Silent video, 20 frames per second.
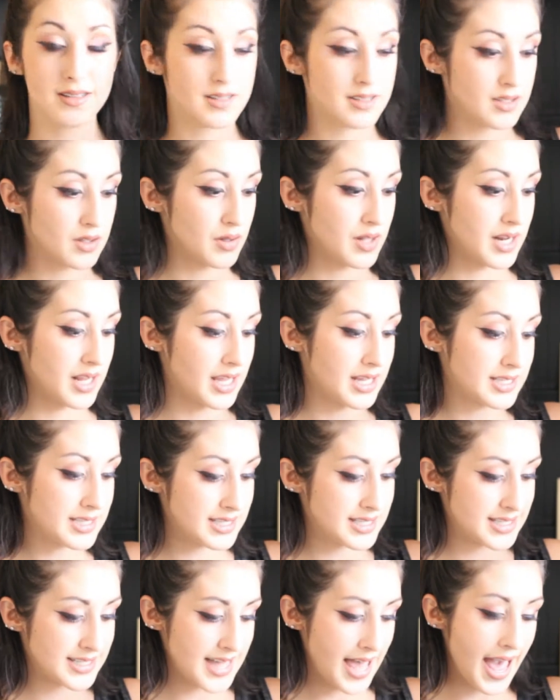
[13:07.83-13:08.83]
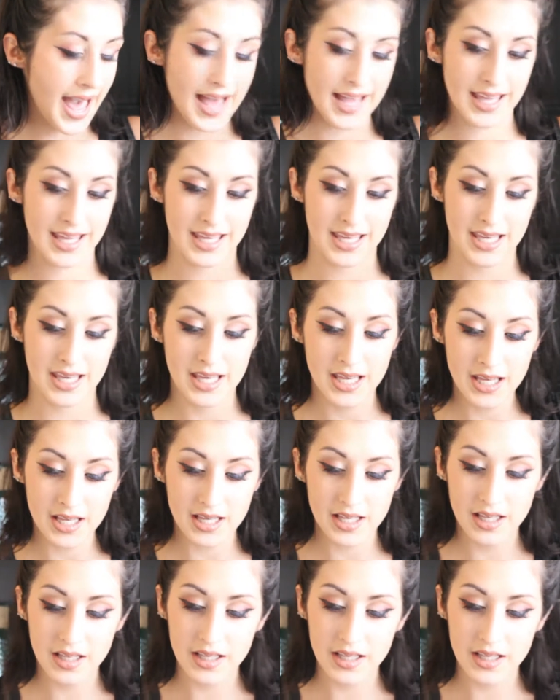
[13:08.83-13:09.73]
so that it gets tacky.